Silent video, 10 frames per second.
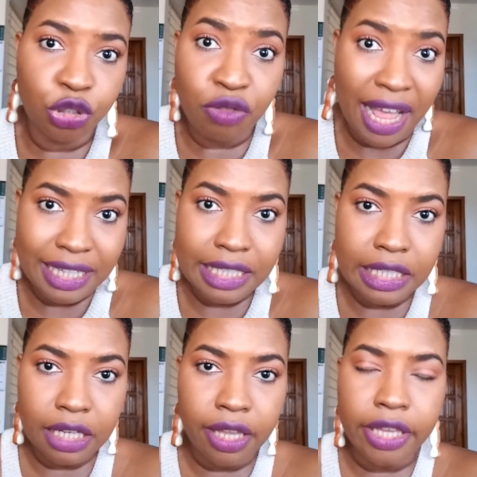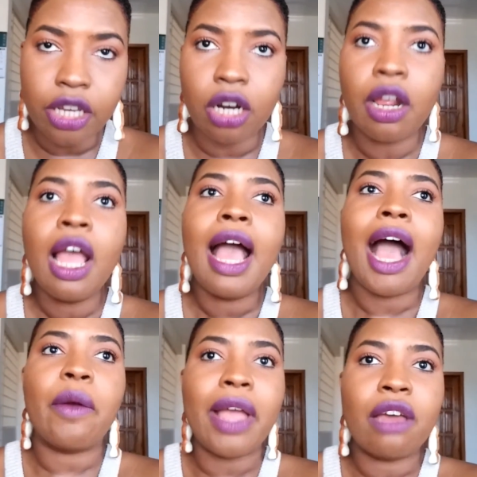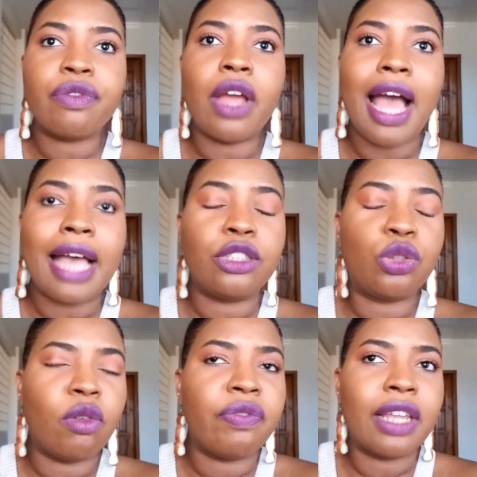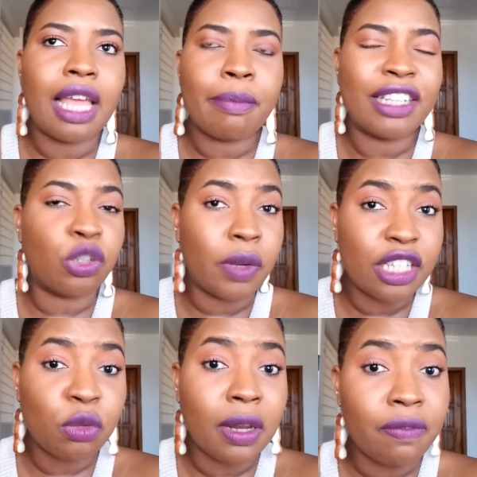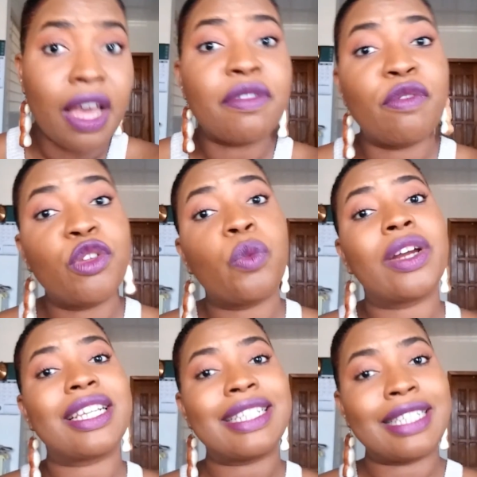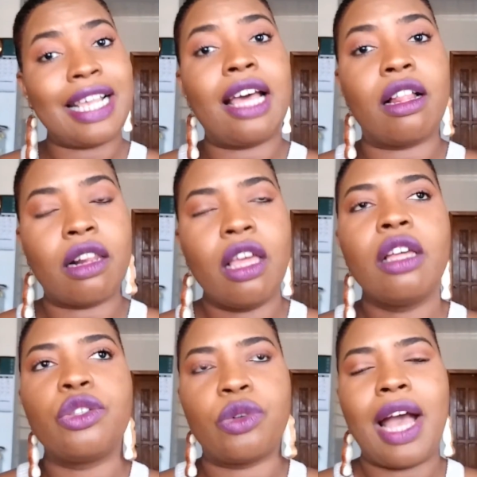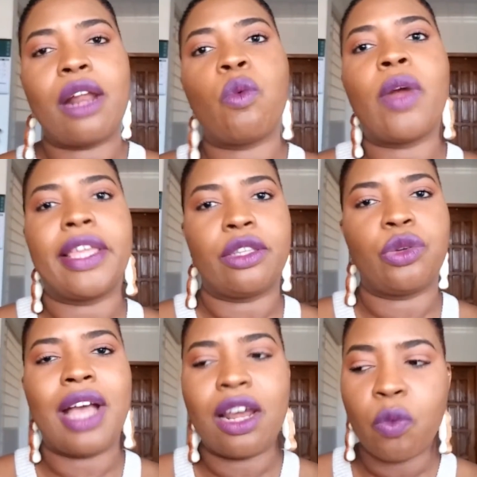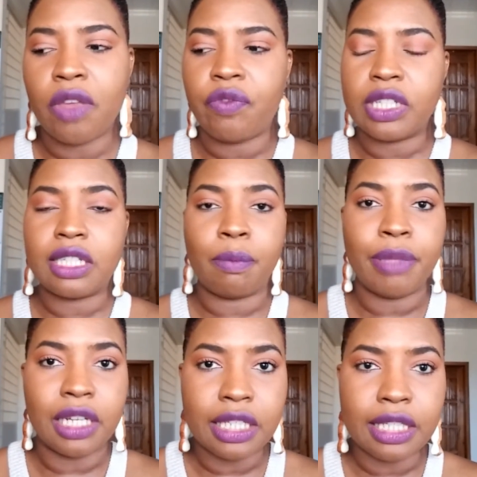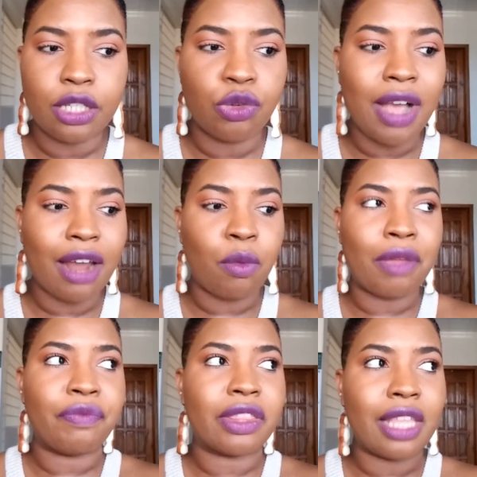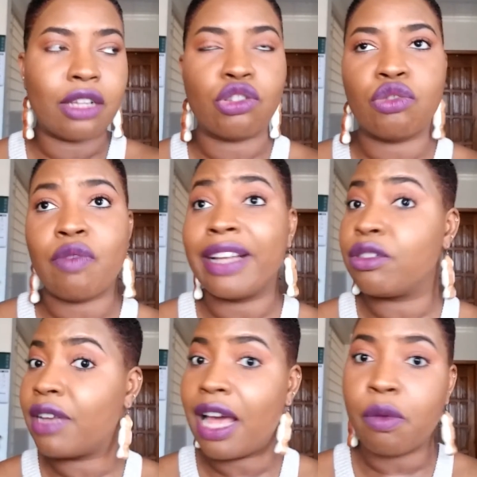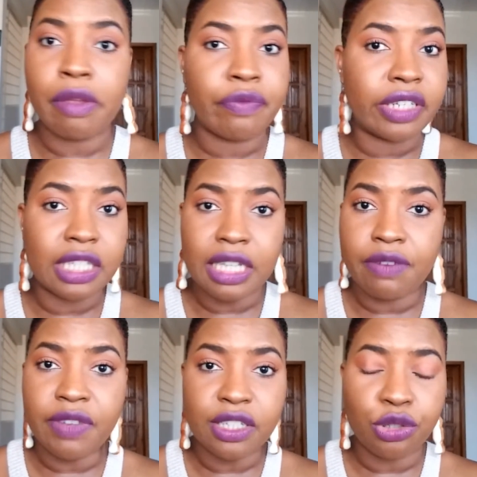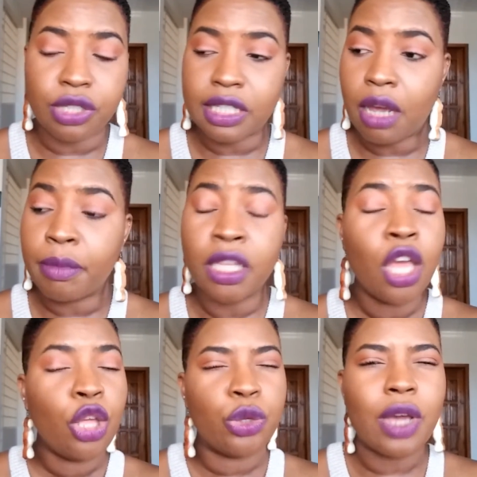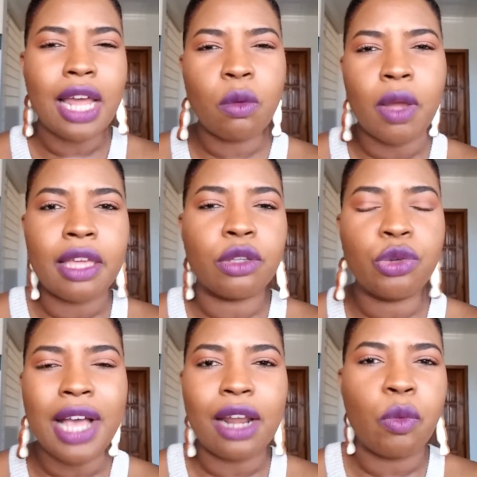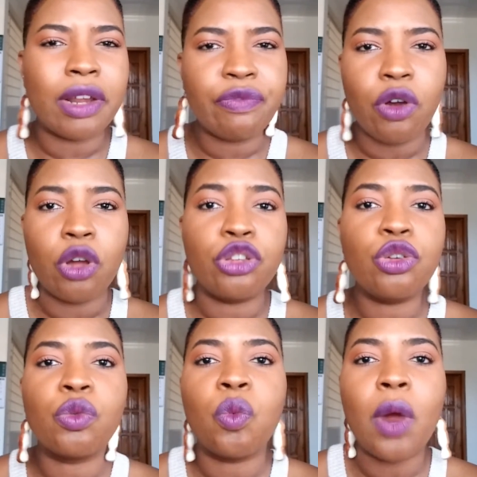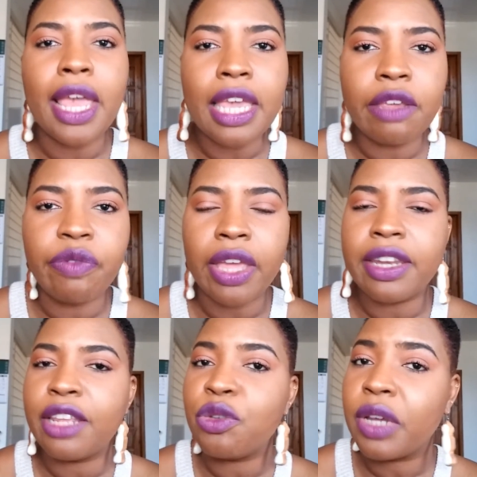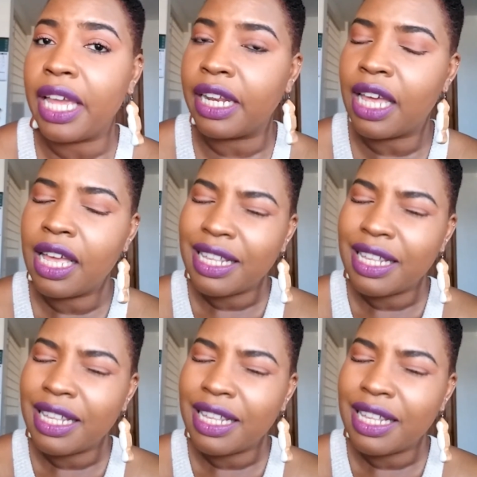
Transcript: drastic here. However, I do feel like by 2025, if you want to sell, you gotta wait. You gotta wait for stability. You gotta wait for things to rise. You gotta wait for these investors to come in. You gotta wait. You gotta wait for a new wave, and then you can